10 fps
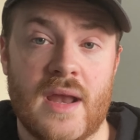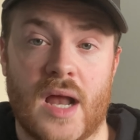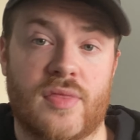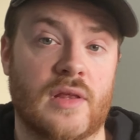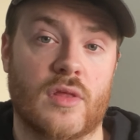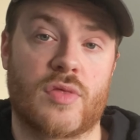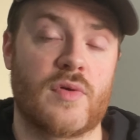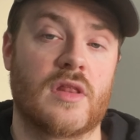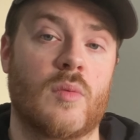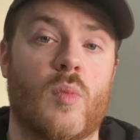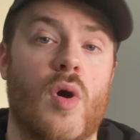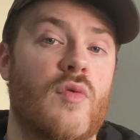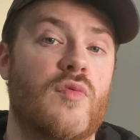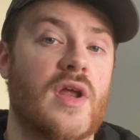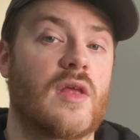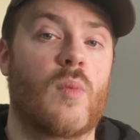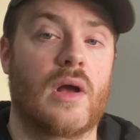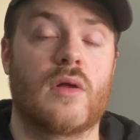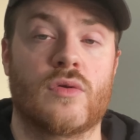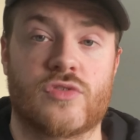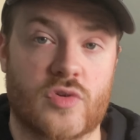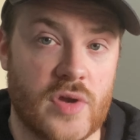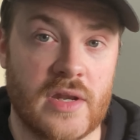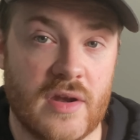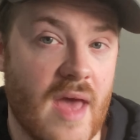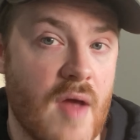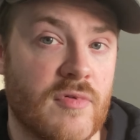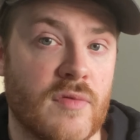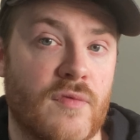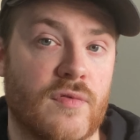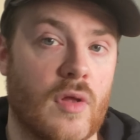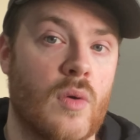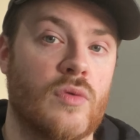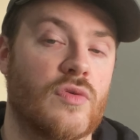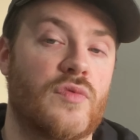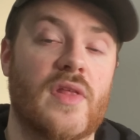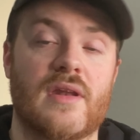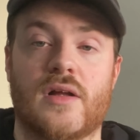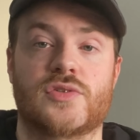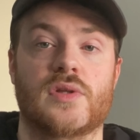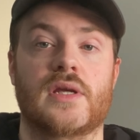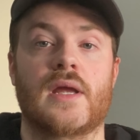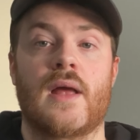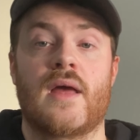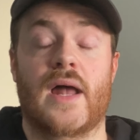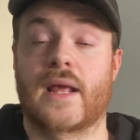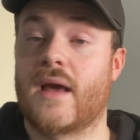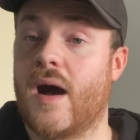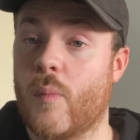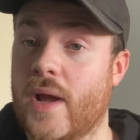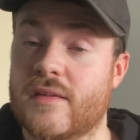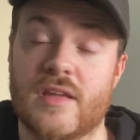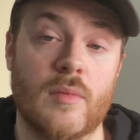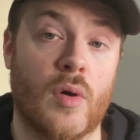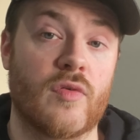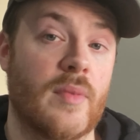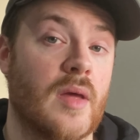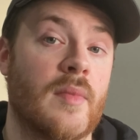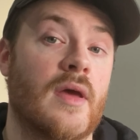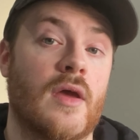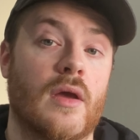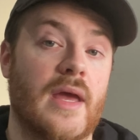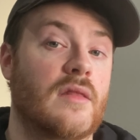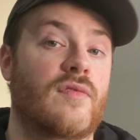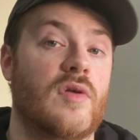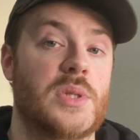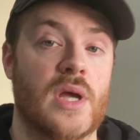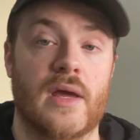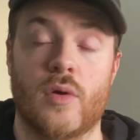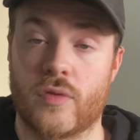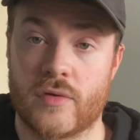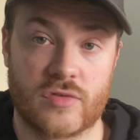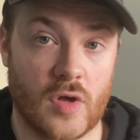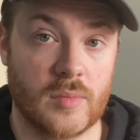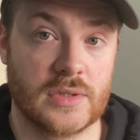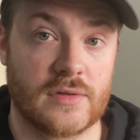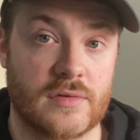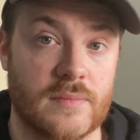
I think the three of them work really well on screen and everything flows really naturally and I can't wait to see more from him in the future in other installments.